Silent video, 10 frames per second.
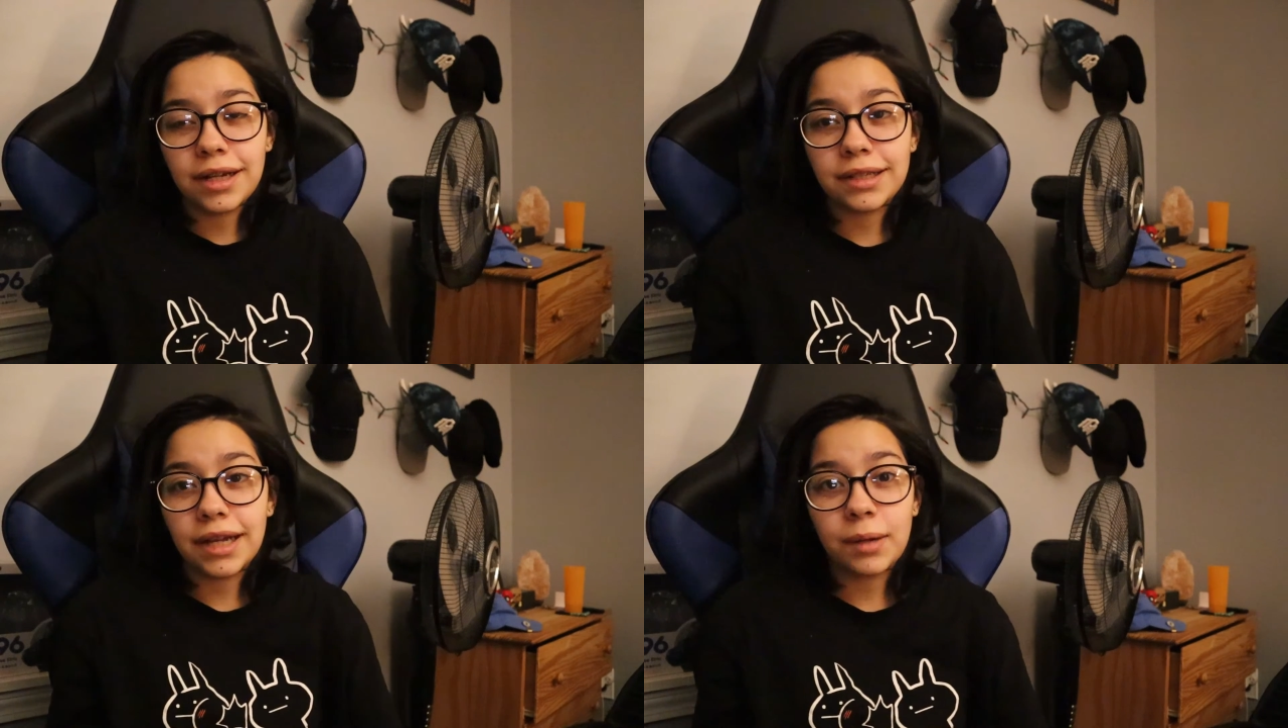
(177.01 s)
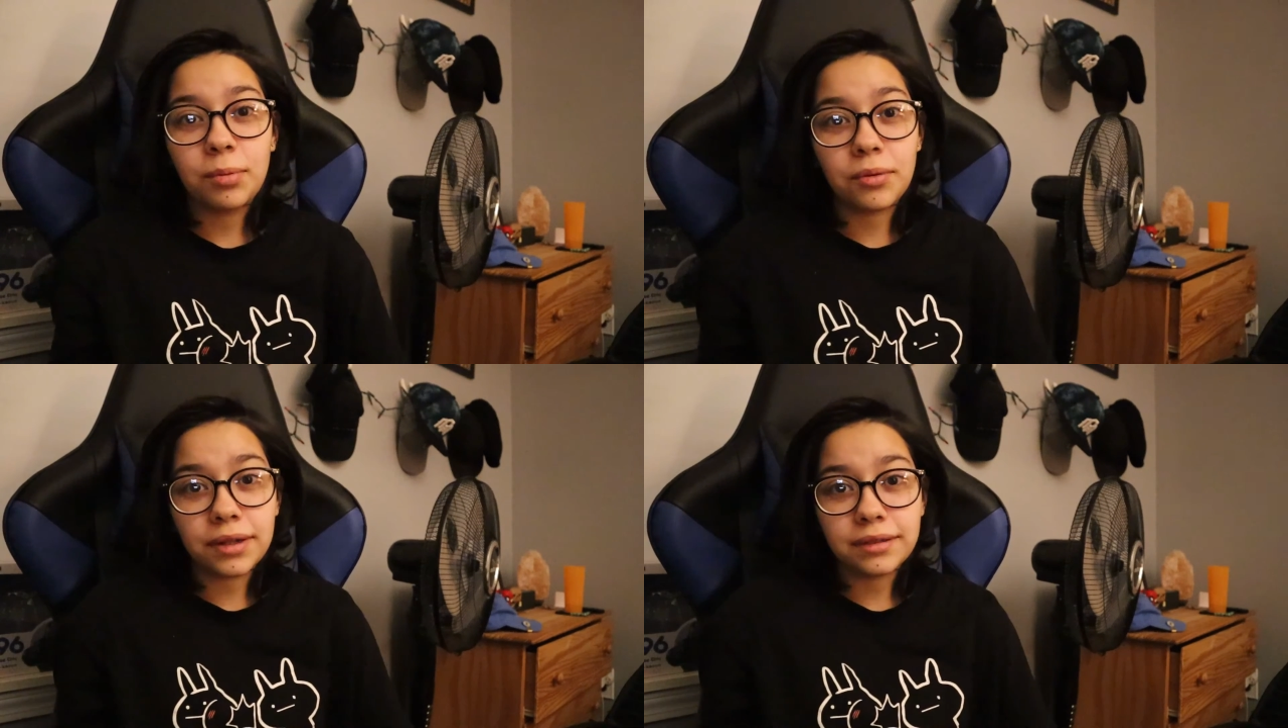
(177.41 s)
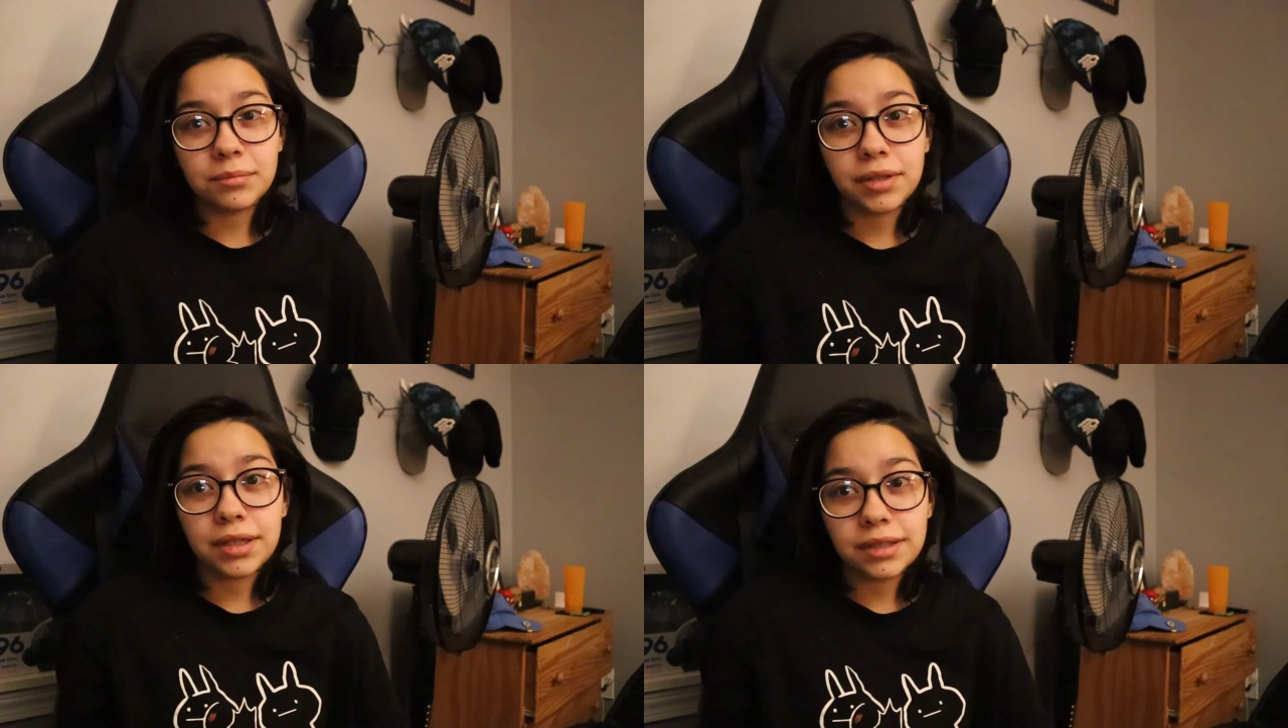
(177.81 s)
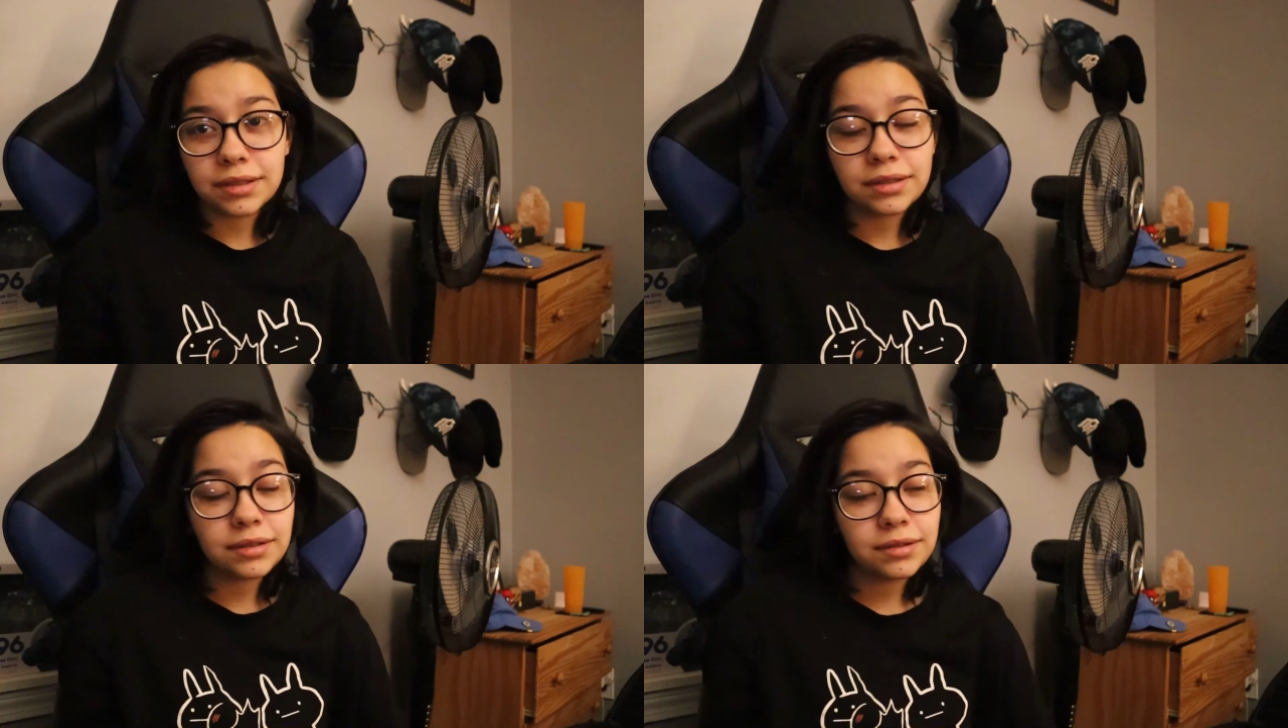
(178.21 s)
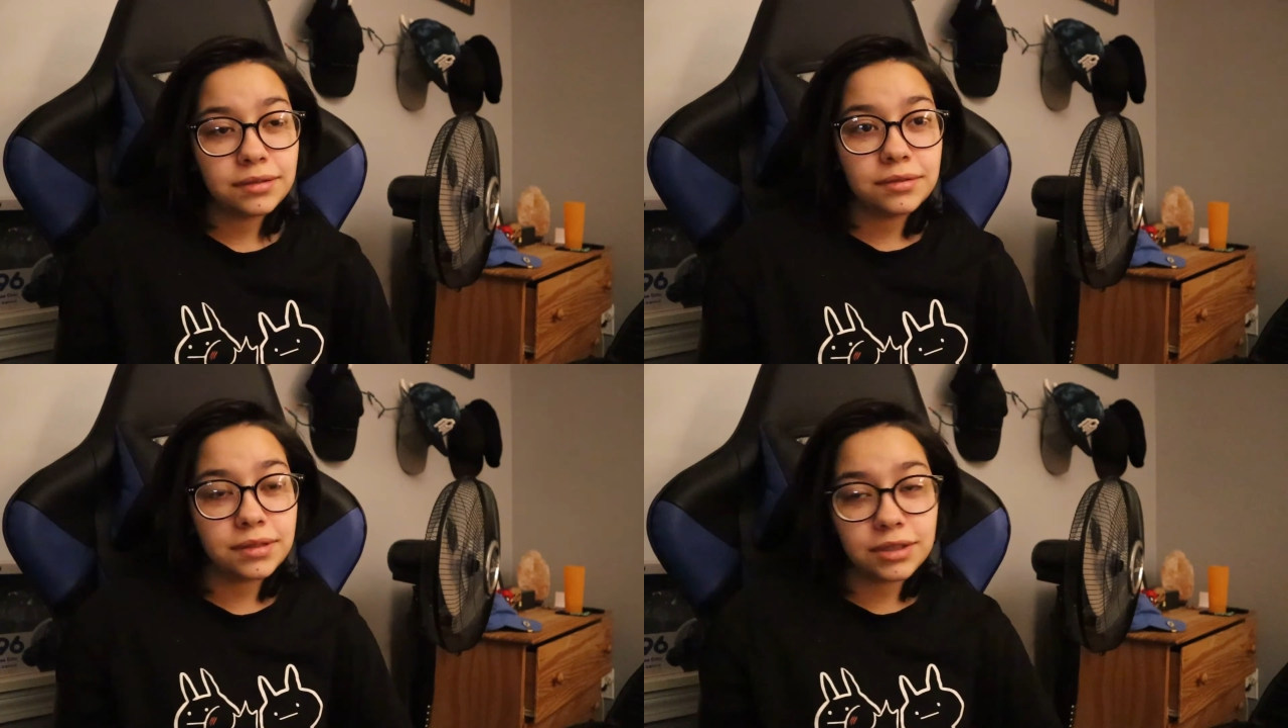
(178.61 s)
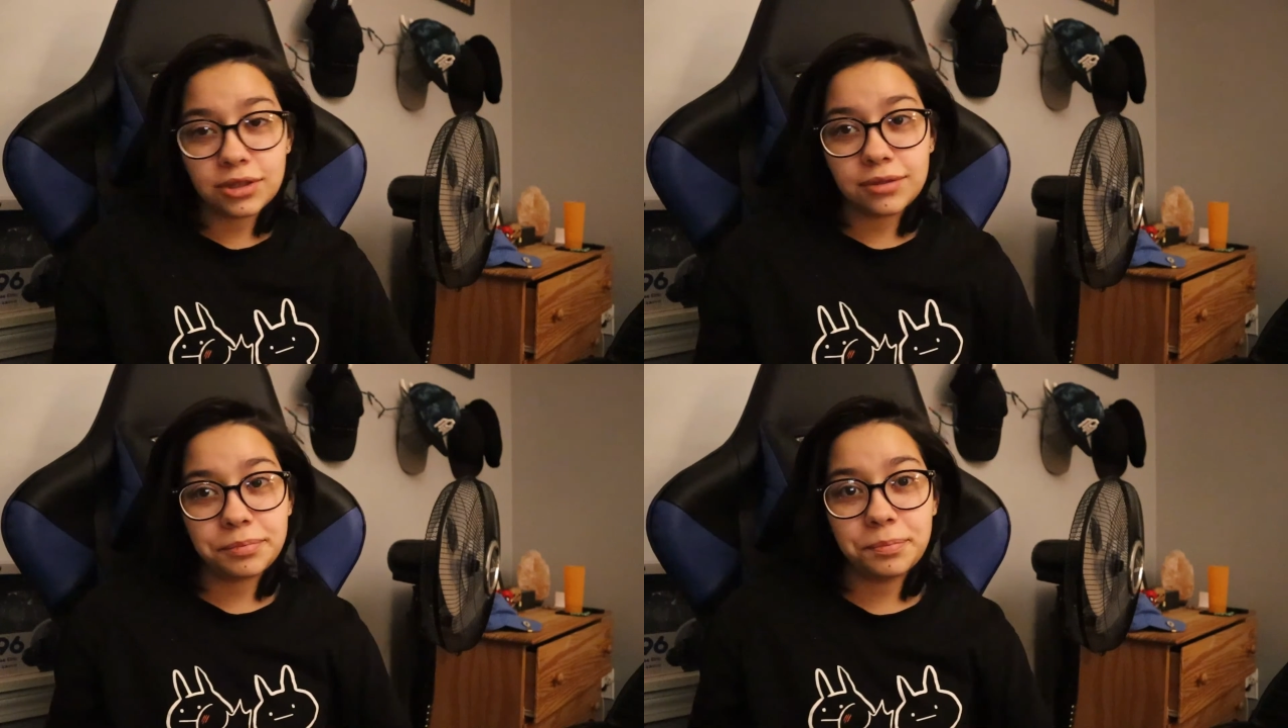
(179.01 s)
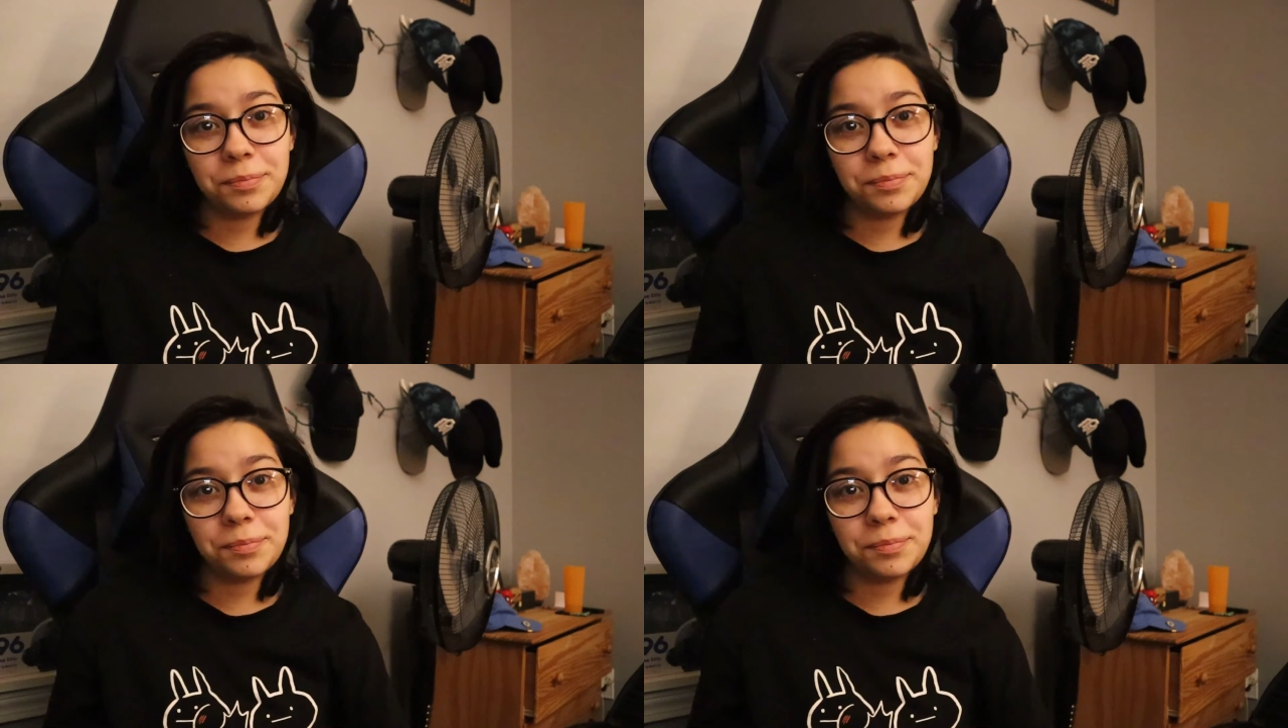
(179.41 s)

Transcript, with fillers: at that point because it's just.